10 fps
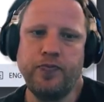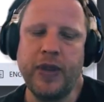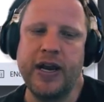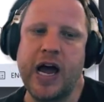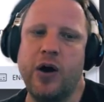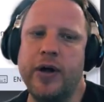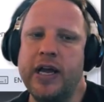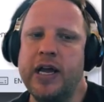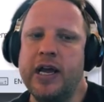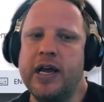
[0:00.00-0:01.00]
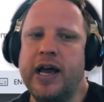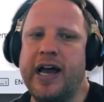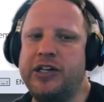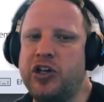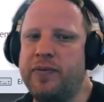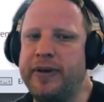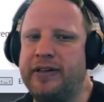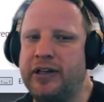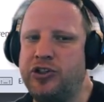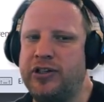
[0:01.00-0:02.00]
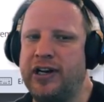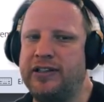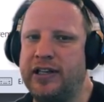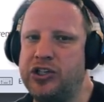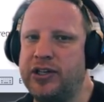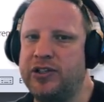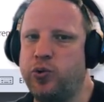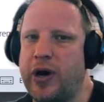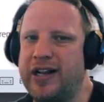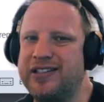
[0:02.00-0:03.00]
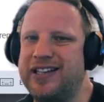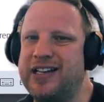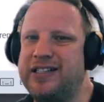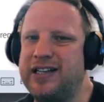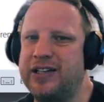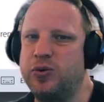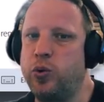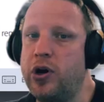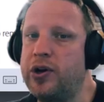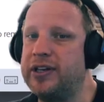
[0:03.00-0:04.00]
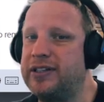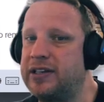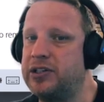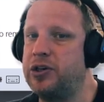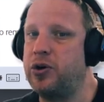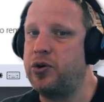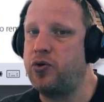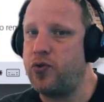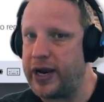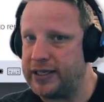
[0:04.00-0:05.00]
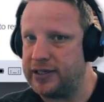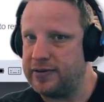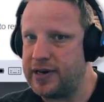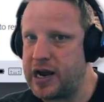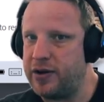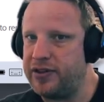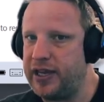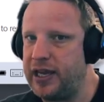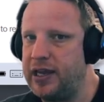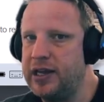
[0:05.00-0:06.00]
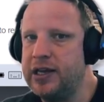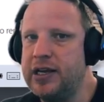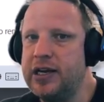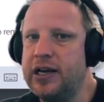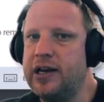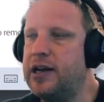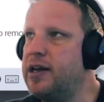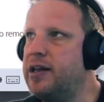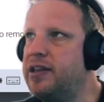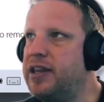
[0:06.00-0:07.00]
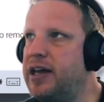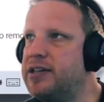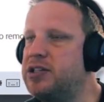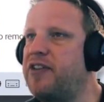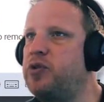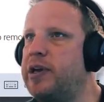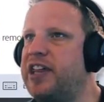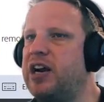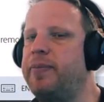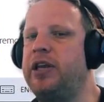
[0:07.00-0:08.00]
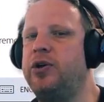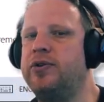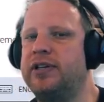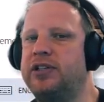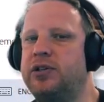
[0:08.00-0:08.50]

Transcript: Now, Adobe Digital Editions, whilst it does work, it doesn't look great. Now, the software that I've been using to